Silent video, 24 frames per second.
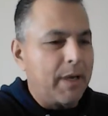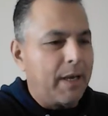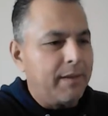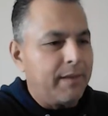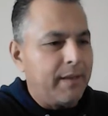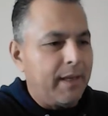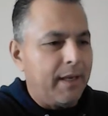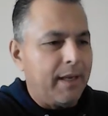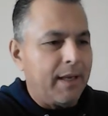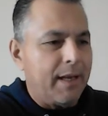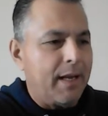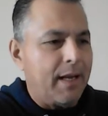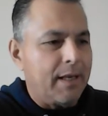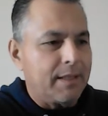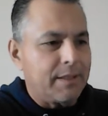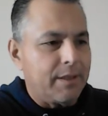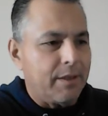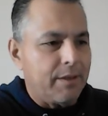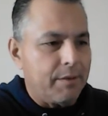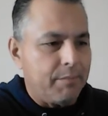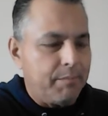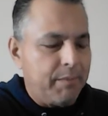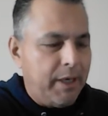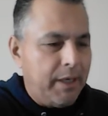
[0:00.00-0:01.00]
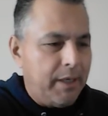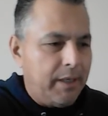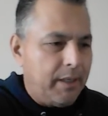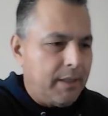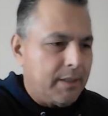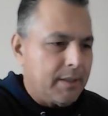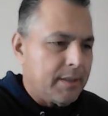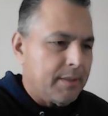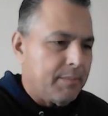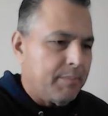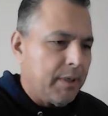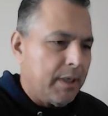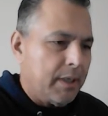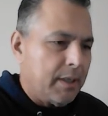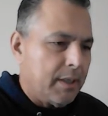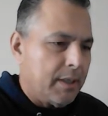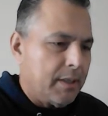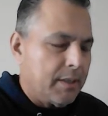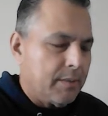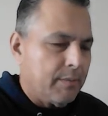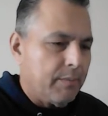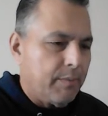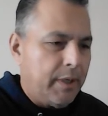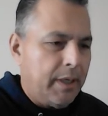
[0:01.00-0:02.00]
I think it has other meanings
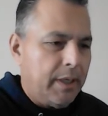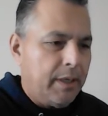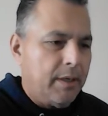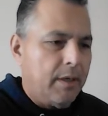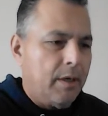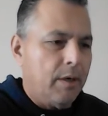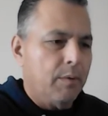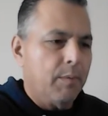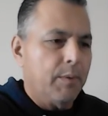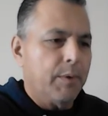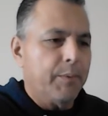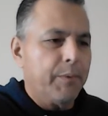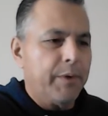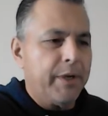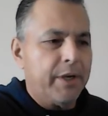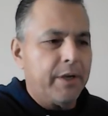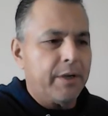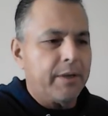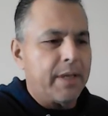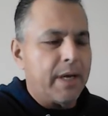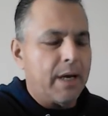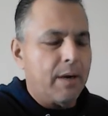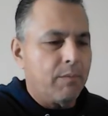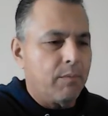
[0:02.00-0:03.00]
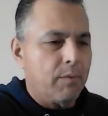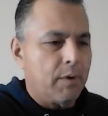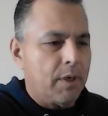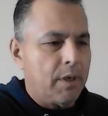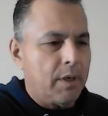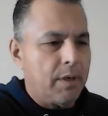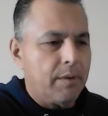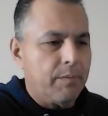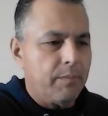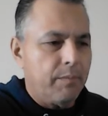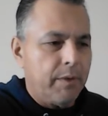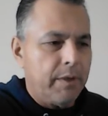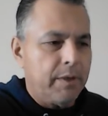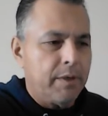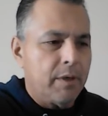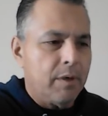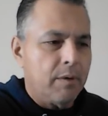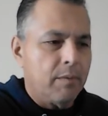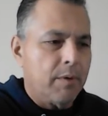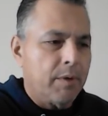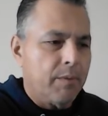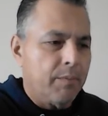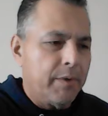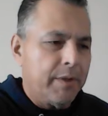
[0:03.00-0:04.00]
because we know when we hear that word, we
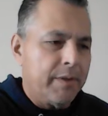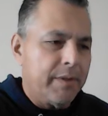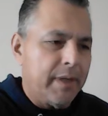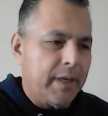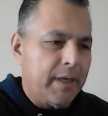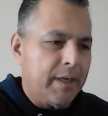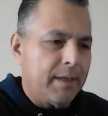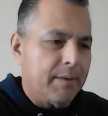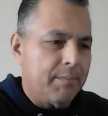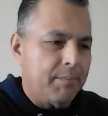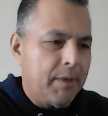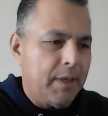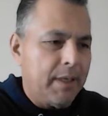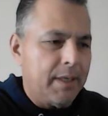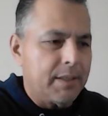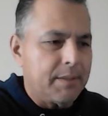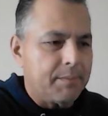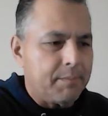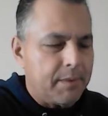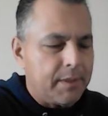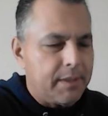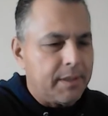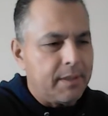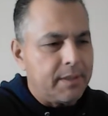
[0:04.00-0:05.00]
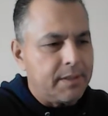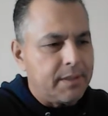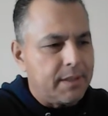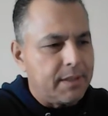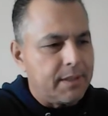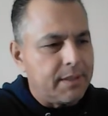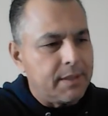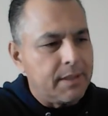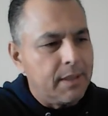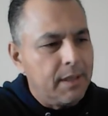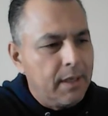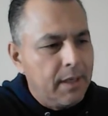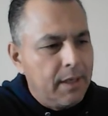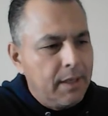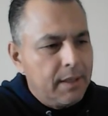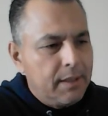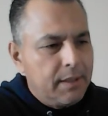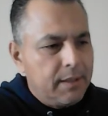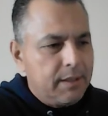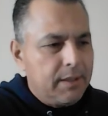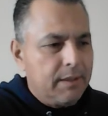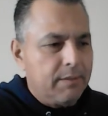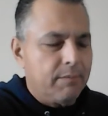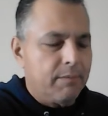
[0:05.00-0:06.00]
know what we think it means, but this is
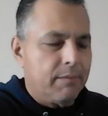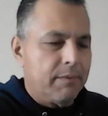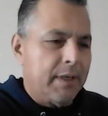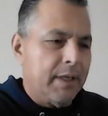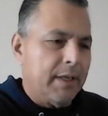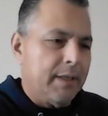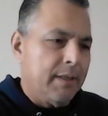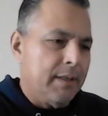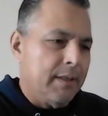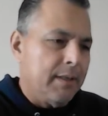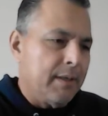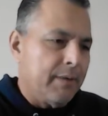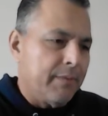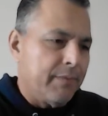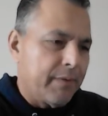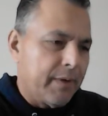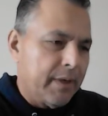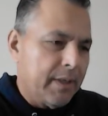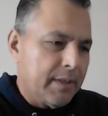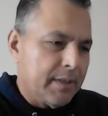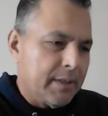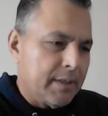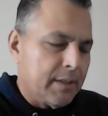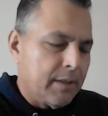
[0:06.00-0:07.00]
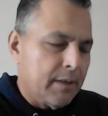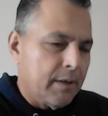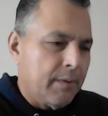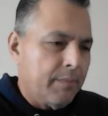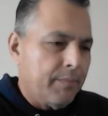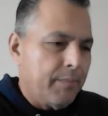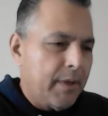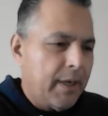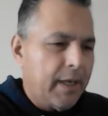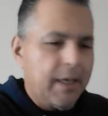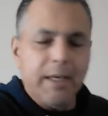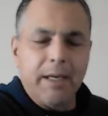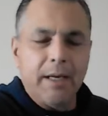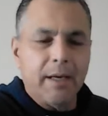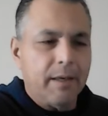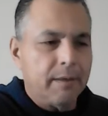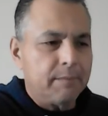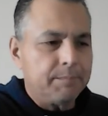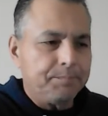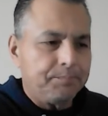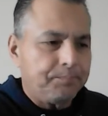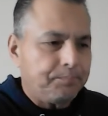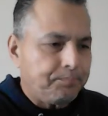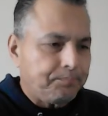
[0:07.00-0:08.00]
written different. So,
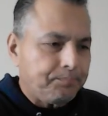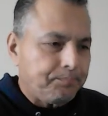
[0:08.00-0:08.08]
anyhow.